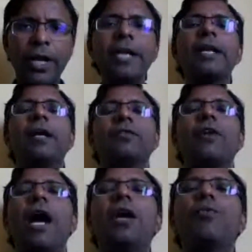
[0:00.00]
right?
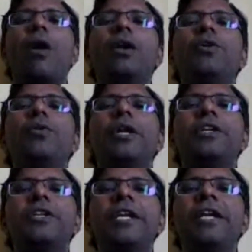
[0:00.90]
So I want to
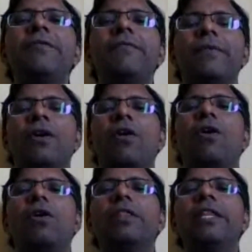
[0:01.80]
retrieve
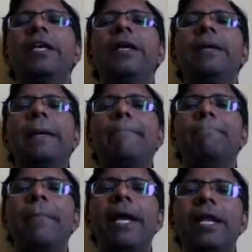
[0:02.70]
all the
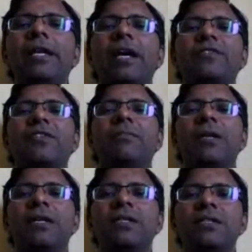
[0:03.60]
male
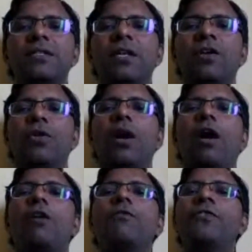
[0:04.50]
customers
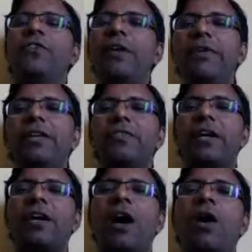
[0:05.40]
of savings
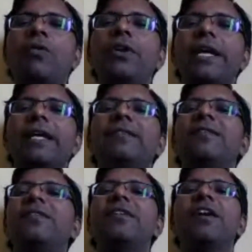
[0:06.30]
account in the
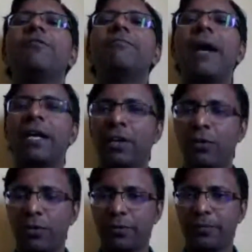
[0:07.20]
city of
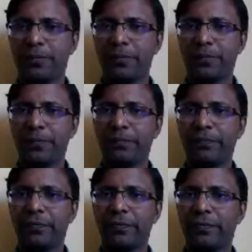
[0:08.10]
Bangalore.
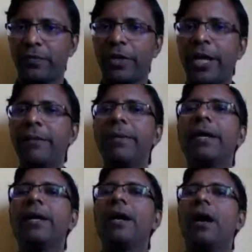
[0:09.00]
Okay,
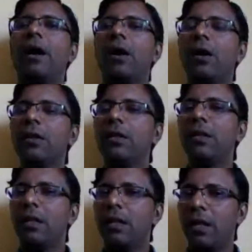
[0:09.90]

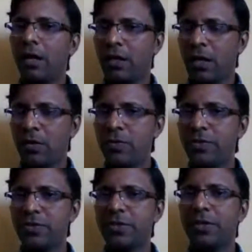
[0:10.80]
all
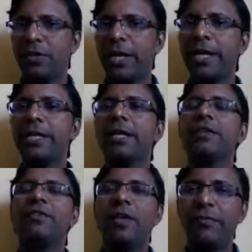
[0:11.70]
accounts, right?
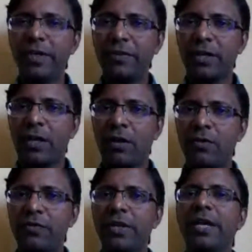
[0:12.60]
Savings
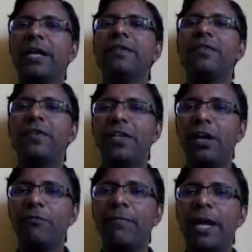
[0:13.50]
accounts in the city
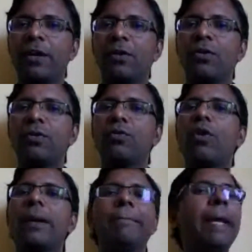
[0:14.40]
of Bangalore who
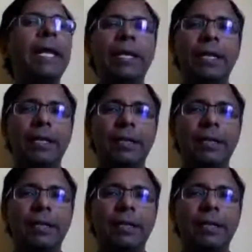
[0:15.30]
are male.